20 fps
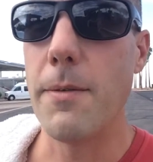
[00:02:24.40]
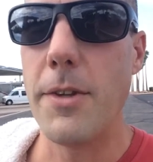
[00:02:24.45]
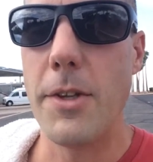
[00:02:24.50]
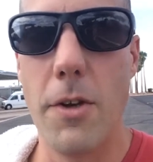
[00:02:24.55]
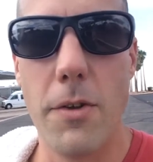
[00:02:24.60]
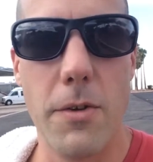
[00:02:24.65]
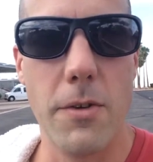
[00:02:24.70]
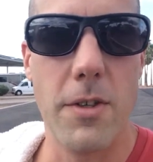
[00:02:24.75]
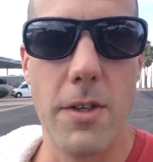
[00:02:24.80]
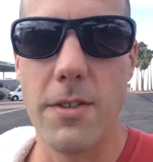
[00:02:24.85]
even
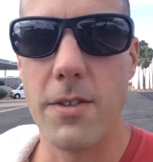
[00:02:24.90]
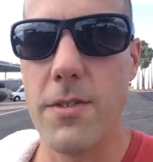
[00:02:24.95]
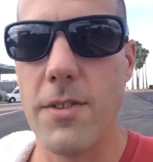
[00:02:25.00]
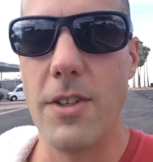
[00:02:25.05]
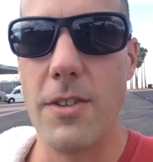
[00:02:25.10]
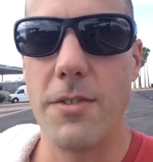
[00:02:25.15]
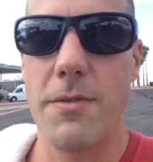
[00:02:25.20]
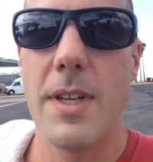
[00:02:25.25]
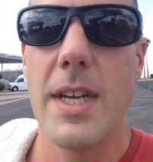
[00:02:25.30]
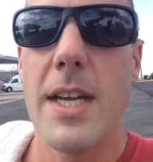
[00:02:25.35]
though they're
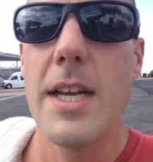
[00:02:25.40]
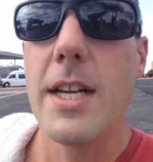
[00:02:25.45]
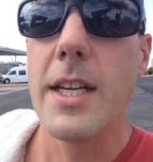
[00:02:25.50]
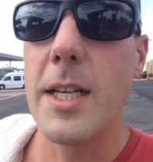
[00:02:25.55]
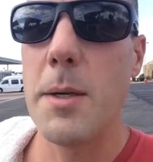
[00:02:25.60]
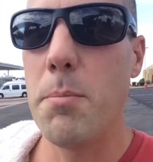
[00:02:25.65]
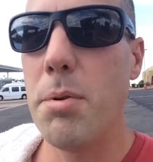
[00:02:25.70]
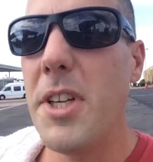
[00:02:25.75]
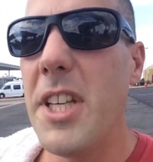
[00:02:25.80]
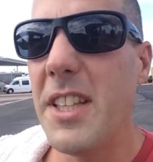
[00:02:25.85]
just
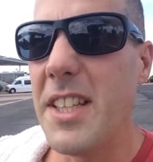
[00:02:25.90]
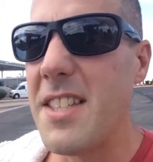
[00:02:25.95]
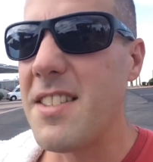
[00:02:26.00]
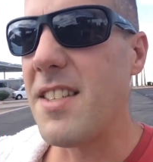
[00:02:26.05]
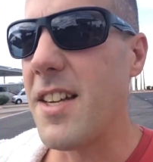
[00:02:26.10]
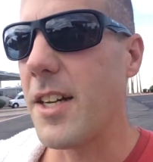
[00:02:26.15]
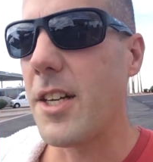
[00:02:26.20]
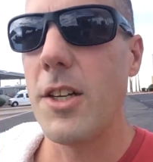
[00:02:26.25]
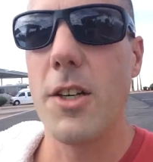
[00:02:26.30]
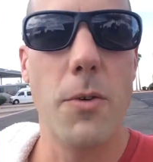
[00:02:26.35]
completely
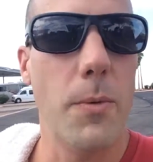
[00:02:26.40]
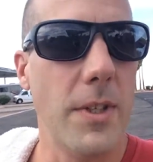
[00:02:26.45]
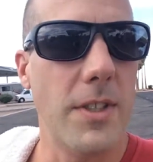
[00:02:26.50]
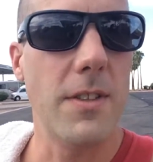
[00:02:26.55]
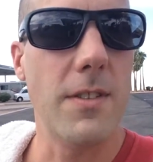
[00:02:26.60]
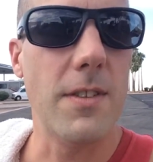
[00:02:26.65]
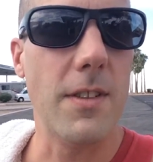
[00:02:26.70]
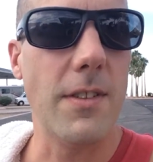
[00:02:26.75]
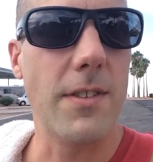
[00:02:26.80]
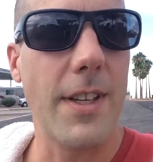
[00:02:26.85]
stucco,
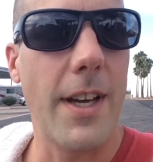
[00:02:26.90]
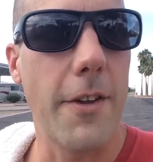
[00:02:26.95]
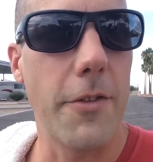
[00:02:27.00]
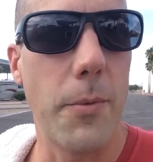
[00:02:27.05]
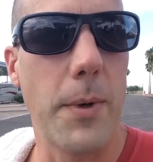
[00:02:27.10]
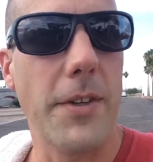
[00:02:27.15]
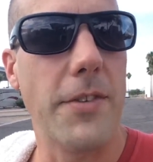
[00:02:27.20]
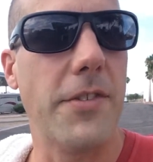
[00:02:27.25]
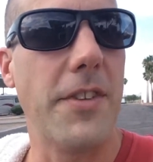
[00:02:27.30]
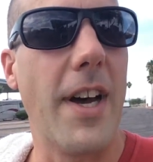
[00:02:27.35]
which is in
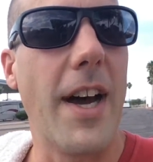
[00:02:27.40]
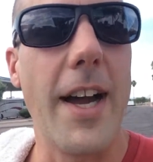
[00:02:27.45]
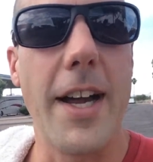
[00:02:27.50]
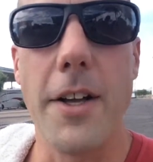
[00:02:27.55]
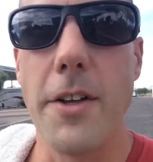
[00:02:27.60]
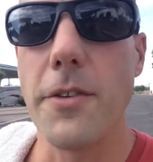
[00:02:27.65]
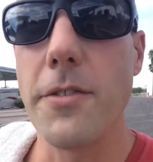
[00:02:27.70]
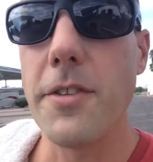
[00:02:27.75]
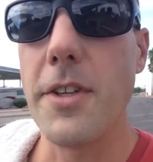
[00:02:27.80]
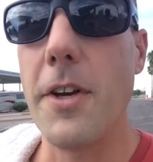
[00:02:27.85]
Southwest
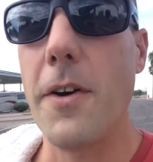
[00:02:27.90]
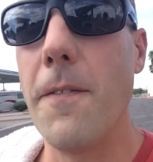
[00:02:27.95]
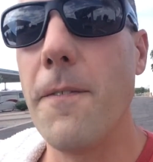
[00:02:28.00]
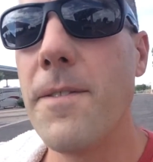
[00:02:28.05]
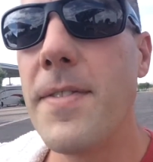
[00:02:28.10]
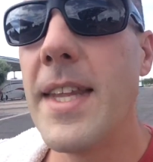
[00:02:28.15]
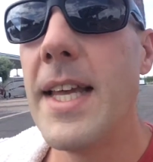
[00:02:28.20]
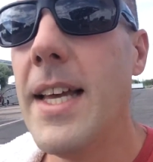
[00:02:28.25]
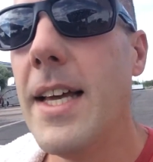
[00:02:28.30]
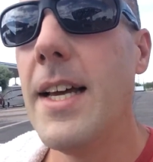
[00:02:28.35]
style. So
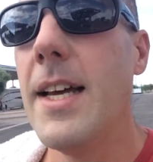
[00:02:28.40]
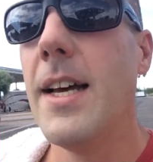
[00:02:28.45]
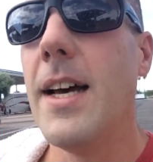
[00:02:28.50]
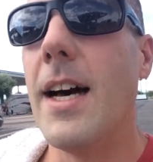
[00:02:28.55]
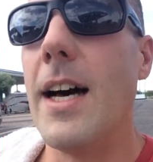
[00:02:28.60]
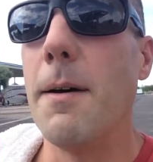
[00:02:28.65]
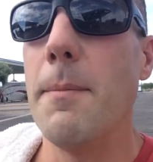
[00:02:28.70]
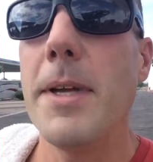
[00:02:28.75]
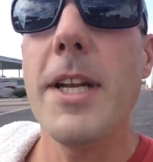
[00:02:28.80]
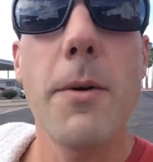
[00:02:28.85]

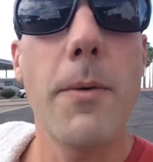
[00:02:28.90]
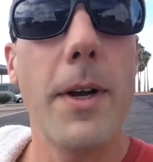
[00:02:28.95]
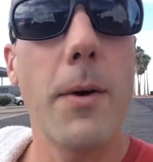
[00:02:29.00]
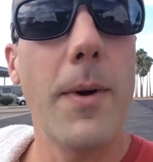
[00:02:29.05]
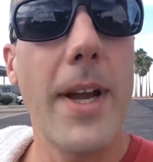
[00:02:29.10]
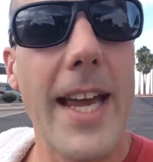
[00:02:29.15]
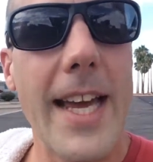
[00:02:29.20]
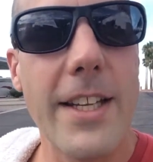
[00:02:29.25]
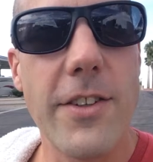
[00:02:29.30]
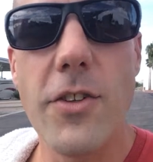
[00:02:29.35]
anyway,
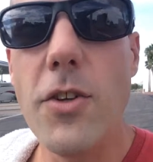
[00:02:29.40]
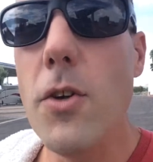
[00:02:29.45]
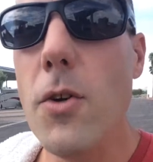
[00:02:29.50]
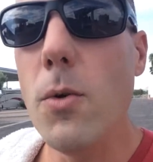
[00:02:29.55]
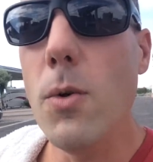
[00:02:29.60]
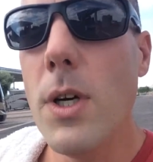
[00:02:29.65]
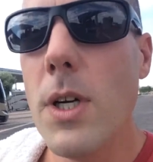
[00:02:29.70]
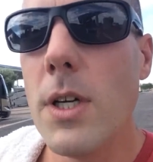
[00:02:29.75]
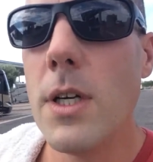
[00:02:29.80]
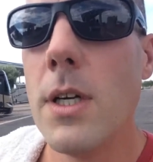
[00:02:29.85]
we had
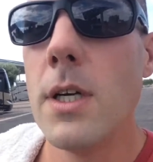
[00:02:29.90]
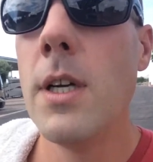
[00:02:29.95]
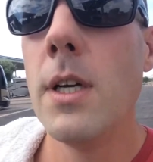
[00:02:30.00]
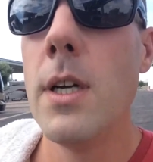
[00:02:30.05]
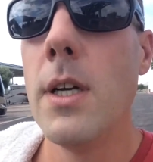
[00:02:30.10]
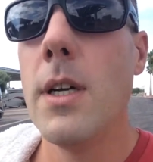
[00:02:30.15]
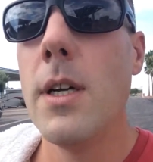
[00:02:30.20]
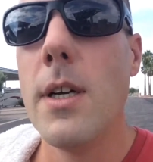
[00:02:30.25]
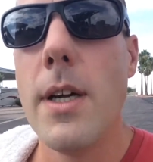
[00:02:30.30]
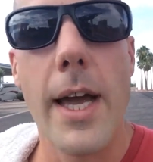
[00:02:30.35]
2.
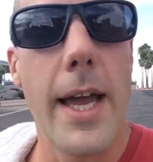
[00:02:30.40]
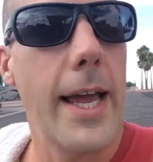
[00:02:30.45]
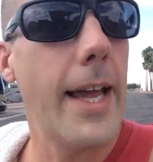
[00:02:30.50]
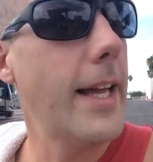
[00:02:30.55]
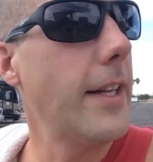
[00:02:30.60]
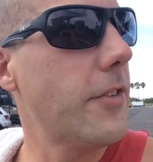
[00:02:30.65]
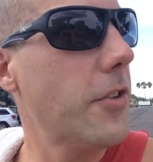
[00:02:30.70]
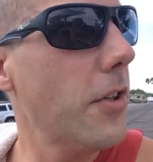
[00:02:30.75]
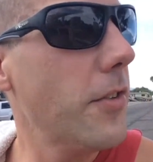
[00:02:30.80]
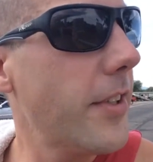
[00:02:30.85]

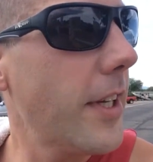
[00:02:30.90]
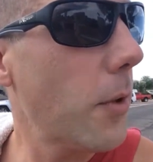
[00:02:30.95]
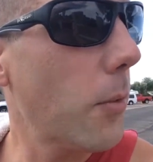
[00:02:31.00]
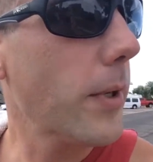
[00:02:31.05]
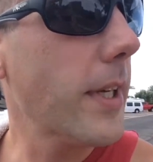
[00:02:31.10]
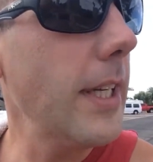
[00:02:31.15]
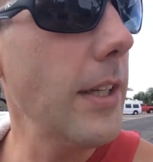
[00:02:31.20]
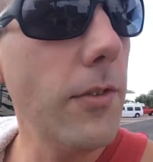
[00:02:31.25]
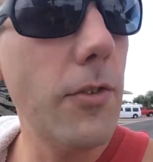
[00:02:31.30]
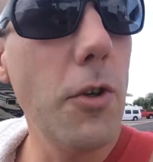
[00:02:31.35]
And turns out
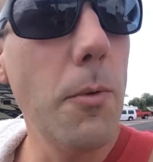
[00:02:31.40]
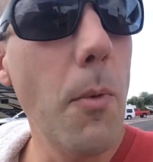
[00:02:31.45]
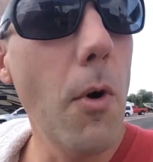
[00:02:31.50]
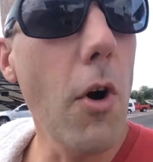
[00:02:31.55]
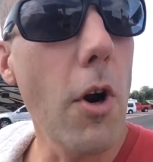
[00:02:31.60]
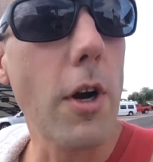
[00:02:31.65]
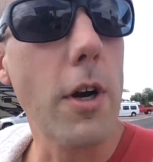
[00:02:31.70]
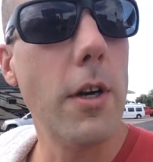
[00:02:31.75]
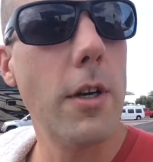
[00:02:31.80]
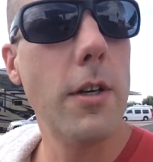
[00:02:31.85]
we're getting 2
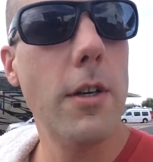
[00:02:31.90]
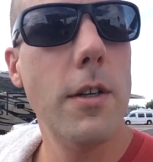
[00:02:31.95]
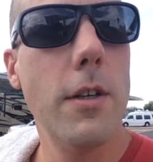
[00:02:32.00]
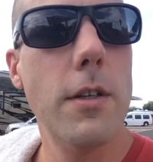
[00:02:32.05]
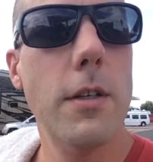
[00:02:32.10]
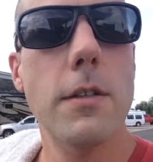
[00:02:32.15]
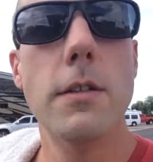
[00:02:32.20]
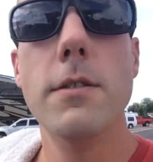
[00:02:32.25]
more.